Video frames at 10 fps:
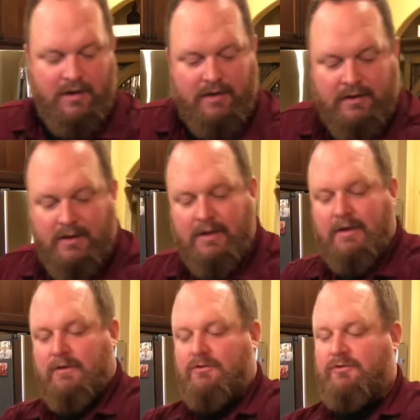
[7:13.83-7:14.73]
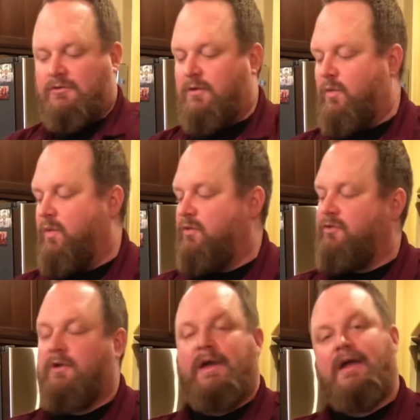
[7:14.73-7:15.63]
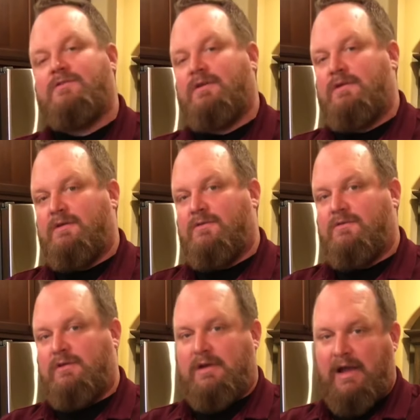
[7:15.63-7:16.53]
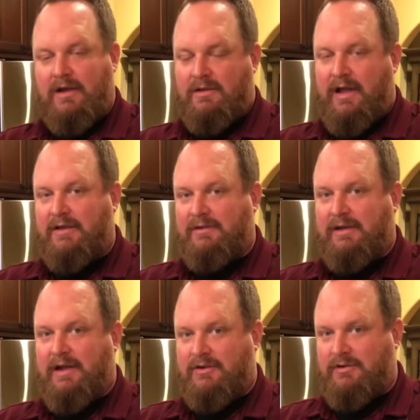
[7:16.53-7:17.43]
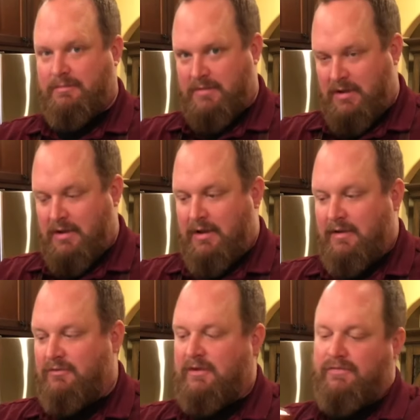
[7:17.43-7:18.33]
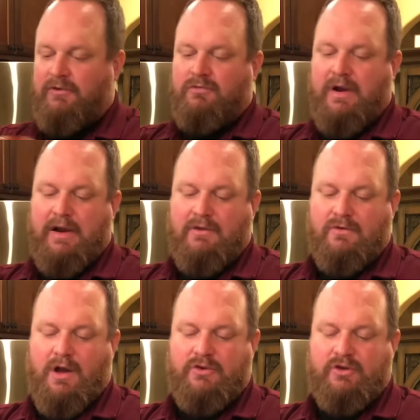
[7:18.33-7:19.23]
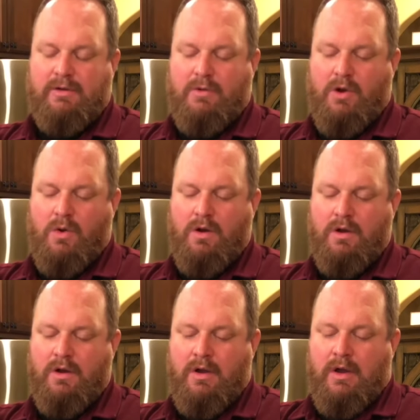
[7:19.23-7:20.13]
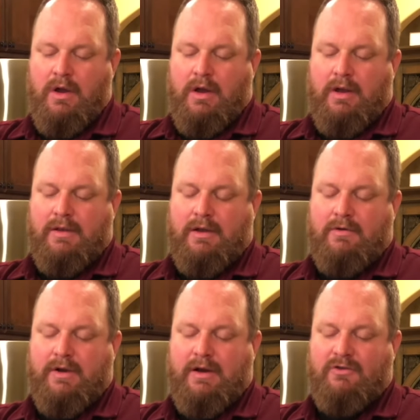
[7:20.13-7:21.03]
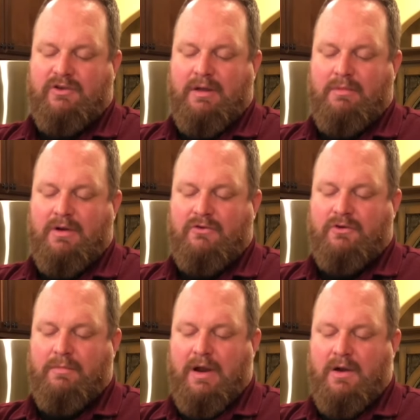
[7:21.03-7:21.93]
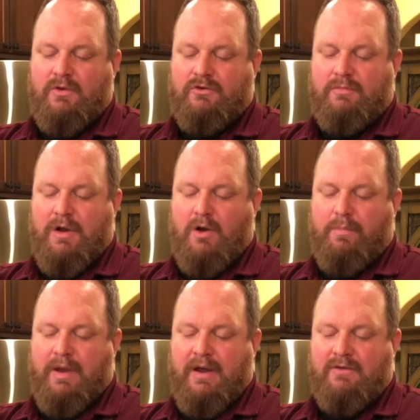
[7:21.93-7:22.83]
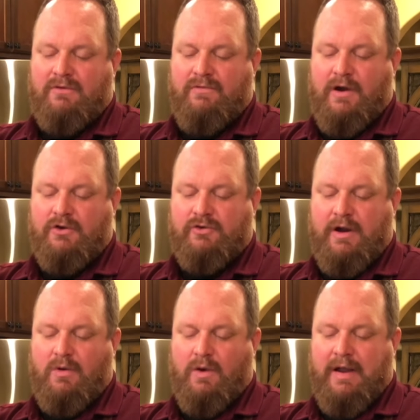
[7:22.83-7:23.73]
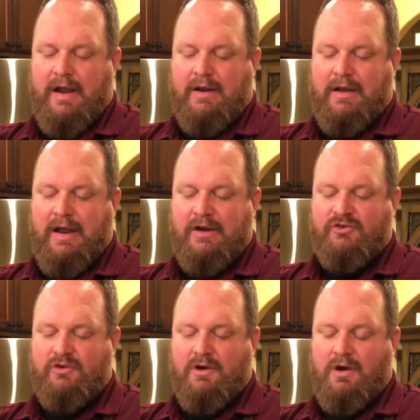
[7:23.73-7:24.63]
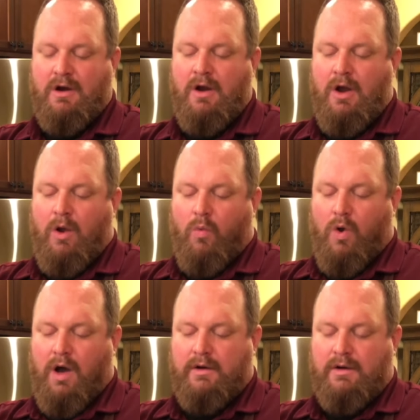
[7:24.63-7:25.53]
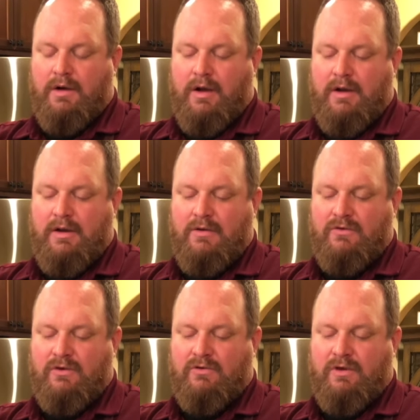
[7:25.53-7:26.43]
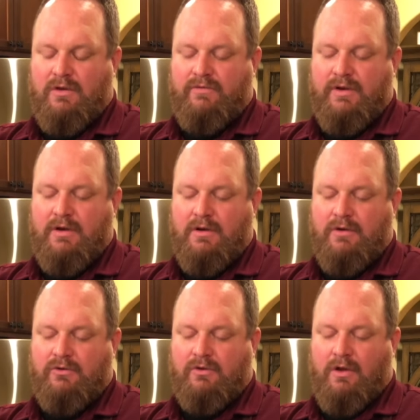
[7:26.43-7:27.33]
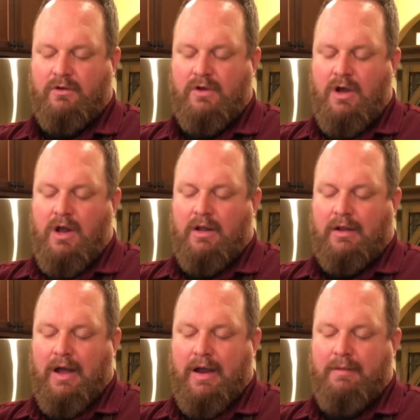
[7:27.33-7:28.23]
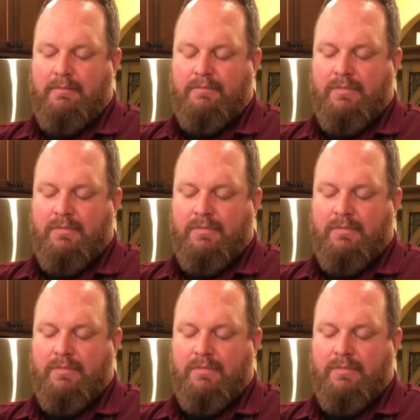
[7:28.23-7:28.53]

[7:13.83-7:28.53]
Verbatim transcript: the uh, Sir, Sir Kensington's Ke classic ketchup. This stuff is great, it's non-GMO. The ingredient statement is tomatoes, tomato paste, fair trade, organic cane sugar, water, onions, distilled vinegar, salt, lime,